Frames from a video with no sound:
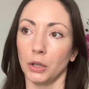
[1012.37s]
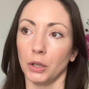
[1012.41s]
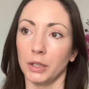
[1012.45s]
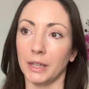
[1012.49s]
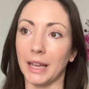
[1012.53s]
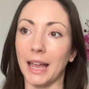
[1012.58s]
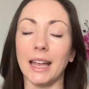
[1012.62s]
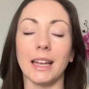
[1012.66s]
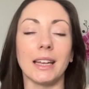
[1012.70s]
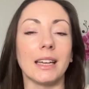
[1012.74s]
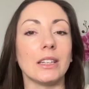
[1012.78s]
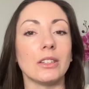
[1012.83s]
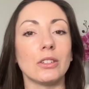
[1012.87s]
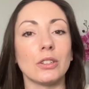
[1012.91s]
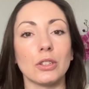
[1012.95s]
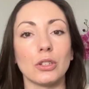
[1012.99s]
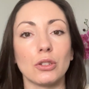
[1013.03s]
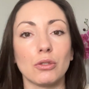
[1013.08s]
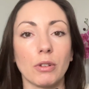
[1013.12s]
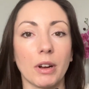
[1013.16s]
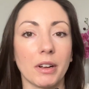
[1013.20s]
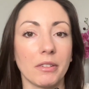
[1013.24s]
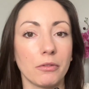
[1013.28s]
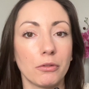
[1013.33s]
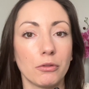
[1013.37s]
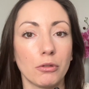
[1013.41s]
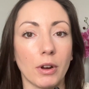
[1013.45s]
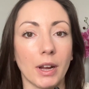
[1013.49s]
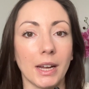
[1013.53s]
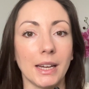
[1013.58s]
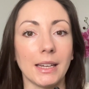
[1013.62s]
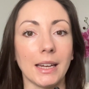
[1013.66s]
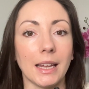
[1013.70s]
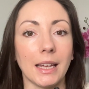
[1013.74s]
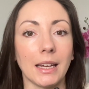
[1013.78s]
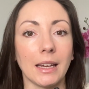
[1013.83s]
getting into strength
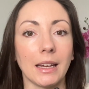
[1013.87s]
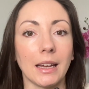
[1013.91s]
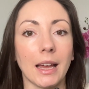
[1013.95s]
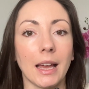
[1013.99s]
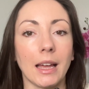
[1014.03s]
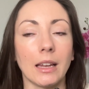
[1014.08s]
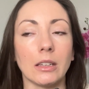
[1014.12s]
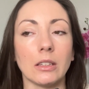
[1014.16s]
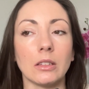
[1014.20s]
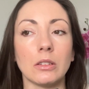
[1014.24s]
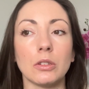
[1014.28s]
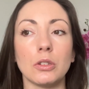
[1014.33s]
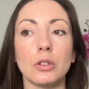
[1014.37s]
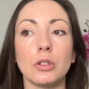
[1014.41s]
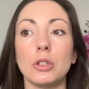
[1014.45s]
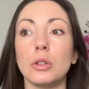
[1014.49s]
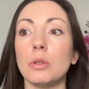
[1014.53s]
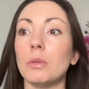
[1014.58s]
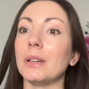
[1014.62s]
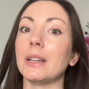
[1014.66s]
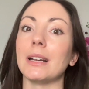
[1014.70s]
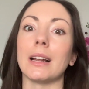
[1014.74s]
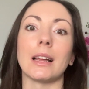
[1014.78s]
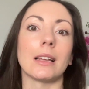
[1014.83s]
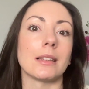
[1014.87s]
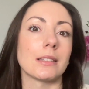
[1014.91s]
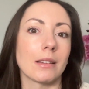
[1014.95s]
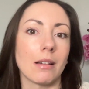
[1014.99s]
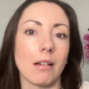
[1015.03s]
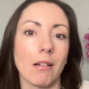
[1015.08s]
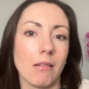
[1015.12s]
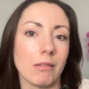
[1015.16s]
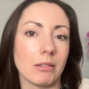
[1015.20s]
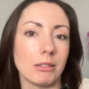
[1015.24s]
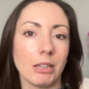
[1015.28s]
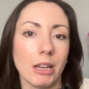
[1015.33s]
training and doing less
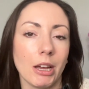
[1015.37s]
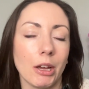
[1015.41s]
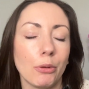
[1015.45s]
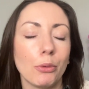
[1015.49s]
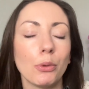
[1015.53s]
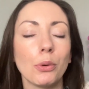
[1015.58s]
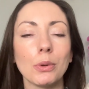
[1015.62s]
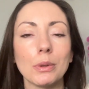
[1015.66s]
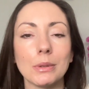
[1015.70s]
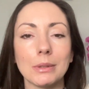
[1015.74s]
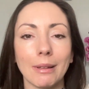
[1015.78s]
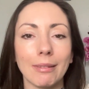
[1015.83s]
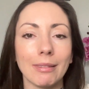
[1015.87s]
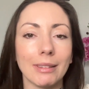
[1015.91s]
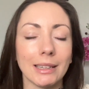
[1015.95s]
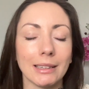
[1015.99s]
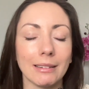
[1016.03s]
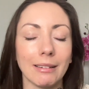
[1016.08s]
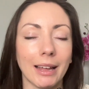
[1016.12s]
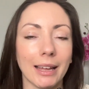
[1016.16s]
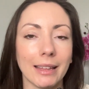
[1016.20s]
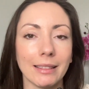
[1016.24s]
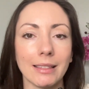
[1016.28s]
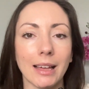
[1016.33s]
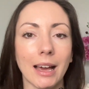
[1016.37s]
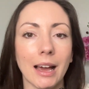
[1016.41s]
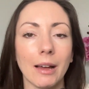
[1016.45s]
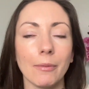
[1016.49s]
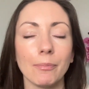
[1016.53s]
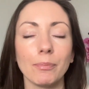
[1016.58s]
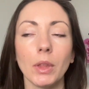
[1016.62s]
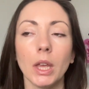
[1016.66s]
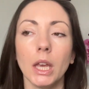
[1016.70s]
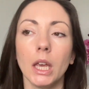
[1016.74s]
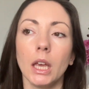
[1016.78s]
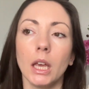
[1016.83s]
cardio or something like that.
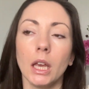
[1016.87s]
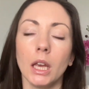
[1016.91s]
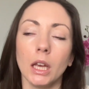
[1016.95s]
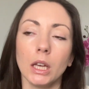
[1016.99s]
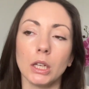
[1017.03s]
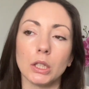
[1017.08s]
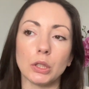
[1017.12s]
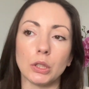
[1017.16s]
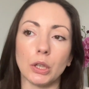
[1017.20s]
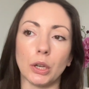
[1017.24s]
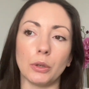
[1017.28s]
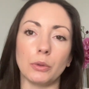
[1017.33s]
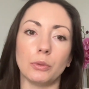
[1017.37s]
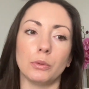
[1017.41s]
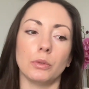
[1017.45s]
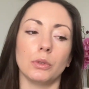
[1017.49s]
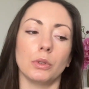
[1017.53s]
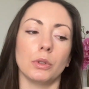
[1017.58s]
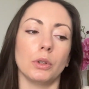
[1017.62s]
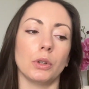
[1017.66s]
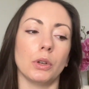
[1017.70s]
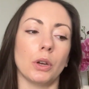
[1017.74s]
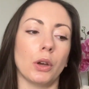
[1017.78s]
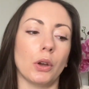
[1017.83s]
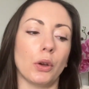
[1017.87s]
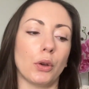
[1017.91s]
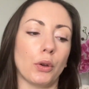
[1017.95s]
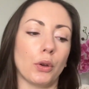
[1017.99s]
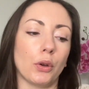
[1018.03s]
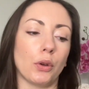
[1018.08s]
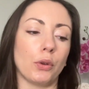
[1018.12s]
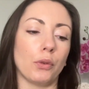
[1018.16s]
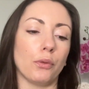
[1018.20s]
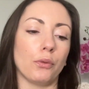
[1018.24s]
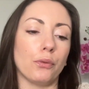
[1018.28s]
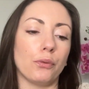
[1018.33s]
So
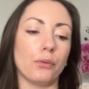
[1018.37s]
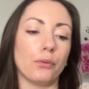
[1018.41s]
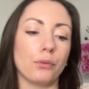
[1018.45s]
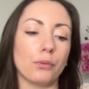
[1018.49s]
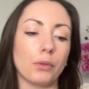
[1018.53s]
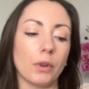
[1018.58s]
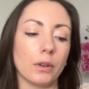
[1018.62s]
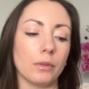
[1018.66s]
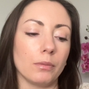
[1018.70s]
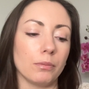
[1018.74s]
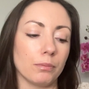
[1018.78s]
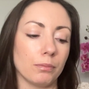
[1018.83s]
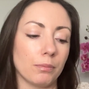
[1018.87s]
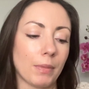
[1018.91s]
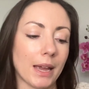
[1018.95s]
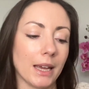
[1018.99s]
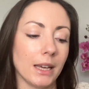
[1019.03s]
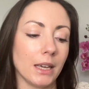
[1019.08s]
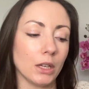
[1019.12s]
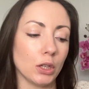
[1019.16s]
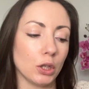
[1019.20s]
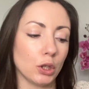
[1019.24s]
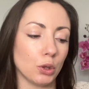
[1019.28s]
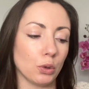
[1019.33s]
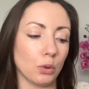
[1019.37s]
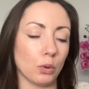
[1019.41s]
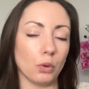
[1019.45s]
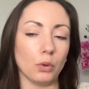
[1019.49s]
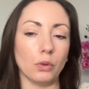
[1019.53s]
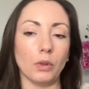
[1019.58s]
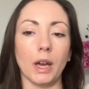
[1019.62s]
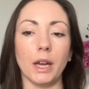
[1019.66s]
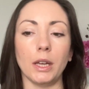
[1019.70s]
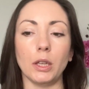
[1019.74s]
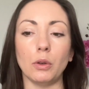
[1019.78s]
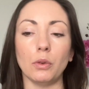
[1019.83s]
making sure
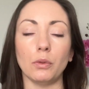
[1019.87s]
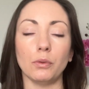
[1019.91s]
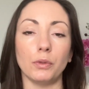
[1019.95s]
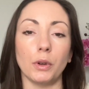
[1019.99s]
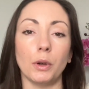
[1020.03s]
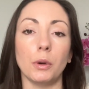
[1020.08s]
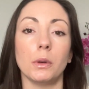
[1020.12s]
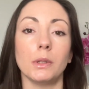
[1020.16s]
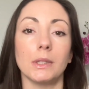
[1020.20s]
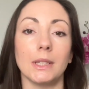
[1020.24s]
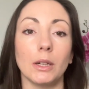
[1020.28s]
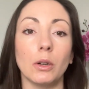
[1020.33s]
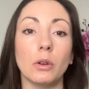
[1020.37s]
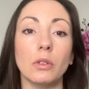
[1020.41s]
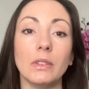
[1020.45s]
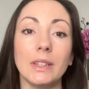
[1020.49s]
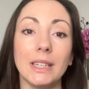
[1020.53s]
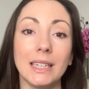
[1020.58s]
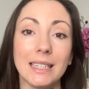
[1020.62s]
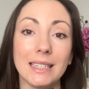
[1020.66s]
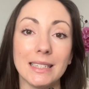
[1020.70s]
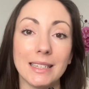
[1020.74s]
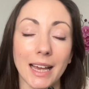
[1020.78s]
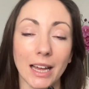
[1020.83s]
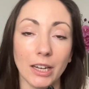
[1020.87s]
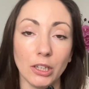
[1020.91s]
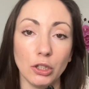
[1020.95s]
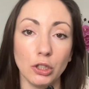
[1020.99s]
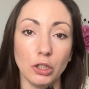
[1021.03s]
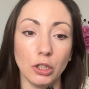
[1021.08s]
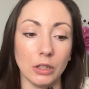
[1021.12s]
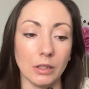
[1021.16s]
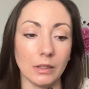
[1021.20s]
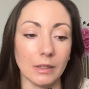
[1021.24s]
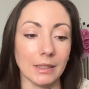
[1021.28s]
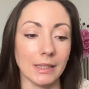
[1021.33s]
that you're focusing on the
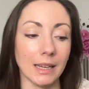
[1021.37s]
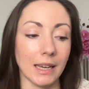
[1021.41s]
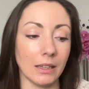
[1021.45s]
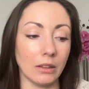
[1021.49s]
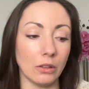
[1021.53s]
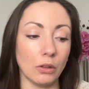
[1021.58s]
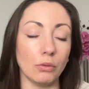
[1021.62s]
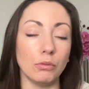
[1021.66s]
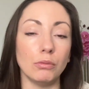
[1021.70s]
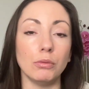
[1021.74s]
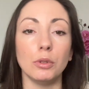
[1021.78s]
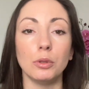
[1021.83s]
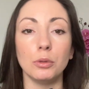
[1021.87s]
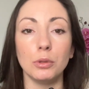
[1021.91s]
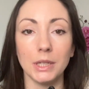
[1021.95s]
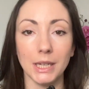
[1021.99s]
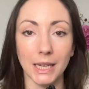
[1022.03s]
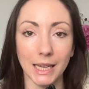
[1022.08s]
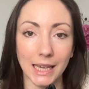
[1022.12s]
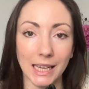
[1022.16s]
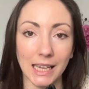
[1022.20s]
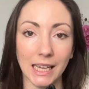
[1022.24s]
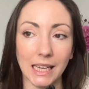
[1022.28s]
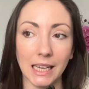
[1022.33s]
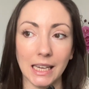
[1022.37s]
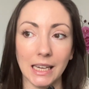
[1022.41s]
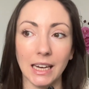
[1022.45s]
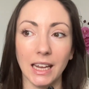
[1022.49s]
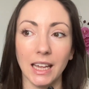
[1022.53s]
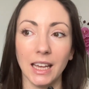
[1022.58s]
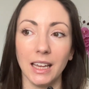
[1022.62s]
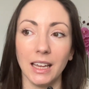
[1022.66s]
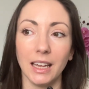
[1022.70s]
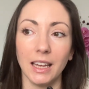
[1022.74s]
intentions and the routine